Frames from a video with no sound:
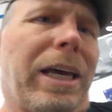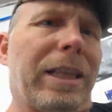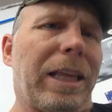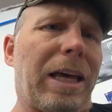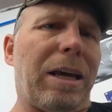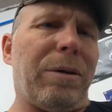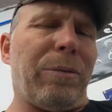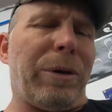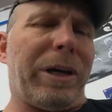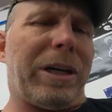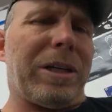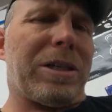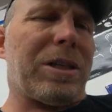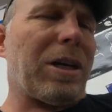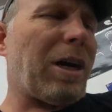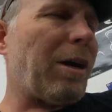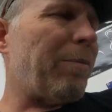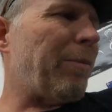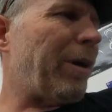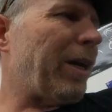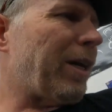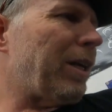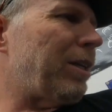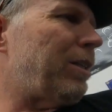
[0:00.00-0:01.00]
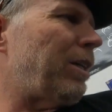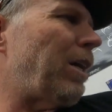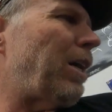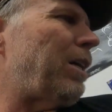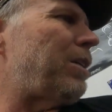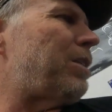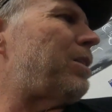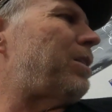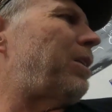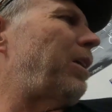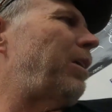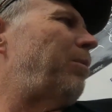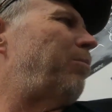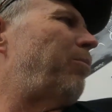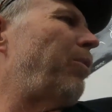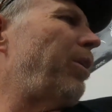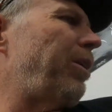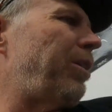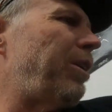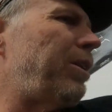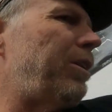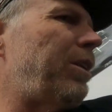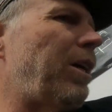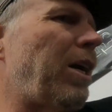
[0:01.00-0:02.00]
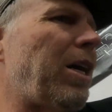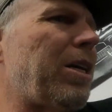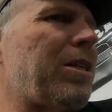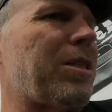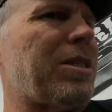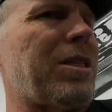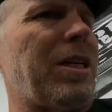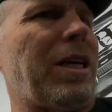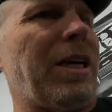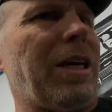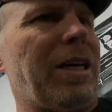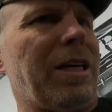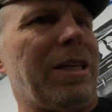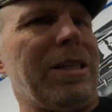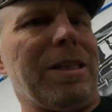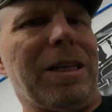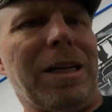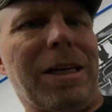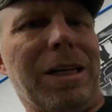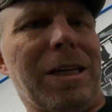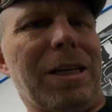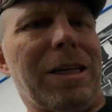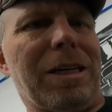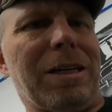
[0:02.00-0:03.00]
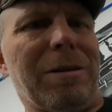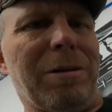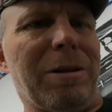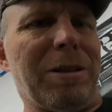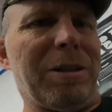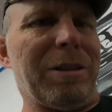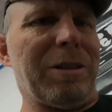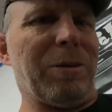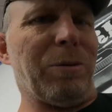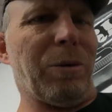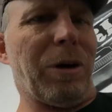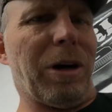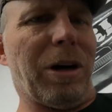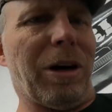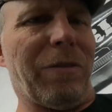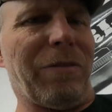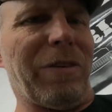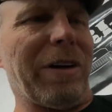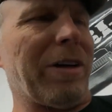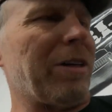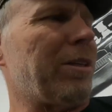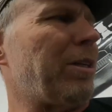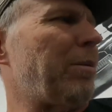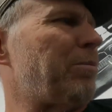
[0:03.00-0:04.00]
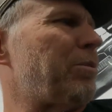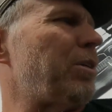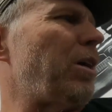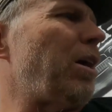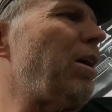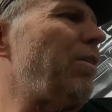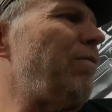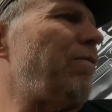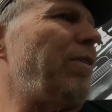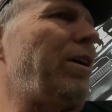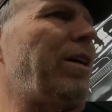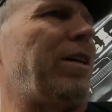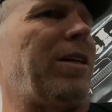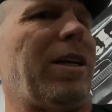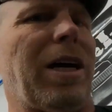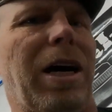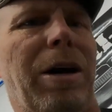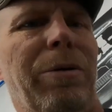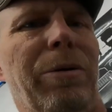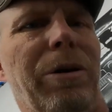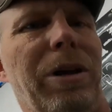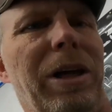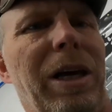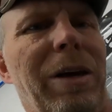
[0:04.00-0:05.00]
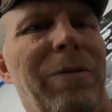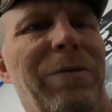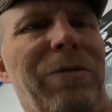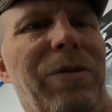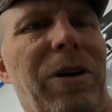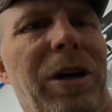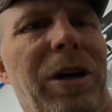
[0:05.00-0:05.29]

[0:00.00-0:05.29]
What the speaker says: and then we can start making dust and breathing dust and wearing our fingertips off and not really having